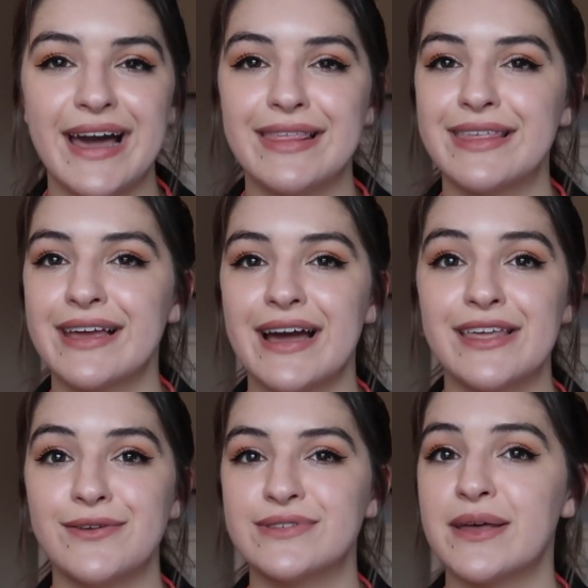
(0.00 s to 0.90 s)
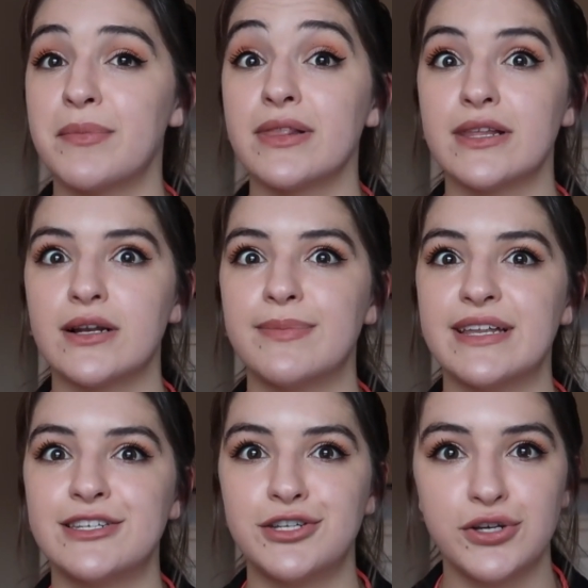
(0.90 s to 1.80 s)
I think I use them a little
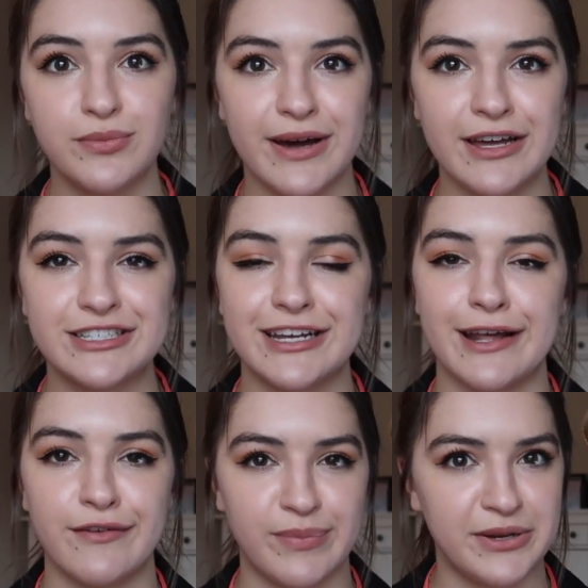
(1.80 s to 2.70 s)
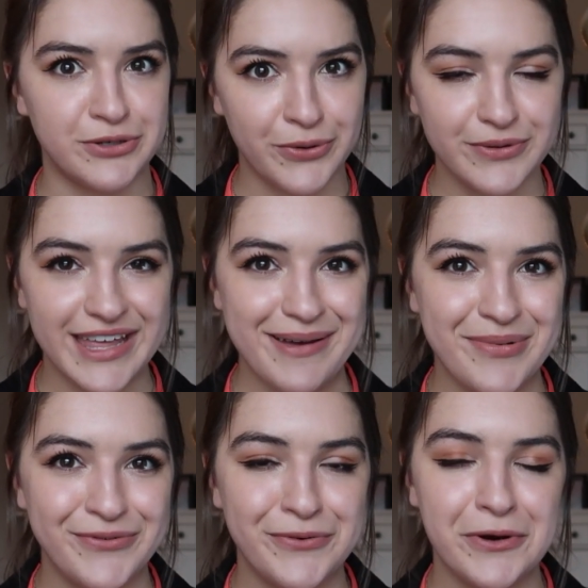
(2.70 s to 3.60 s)
bit too much, and I've been told
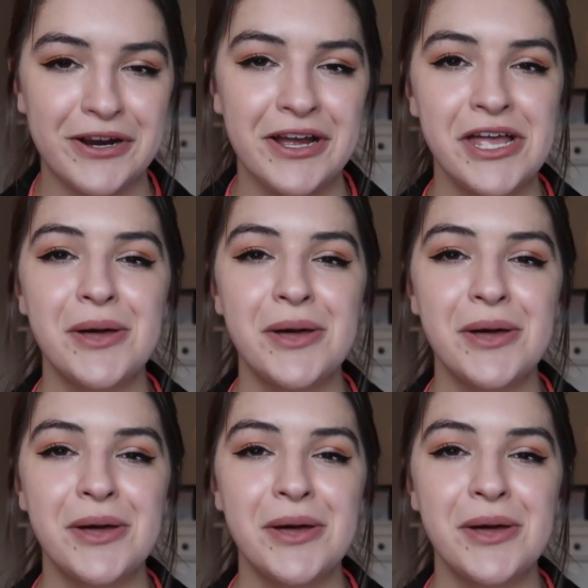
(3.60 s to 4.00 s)
that before,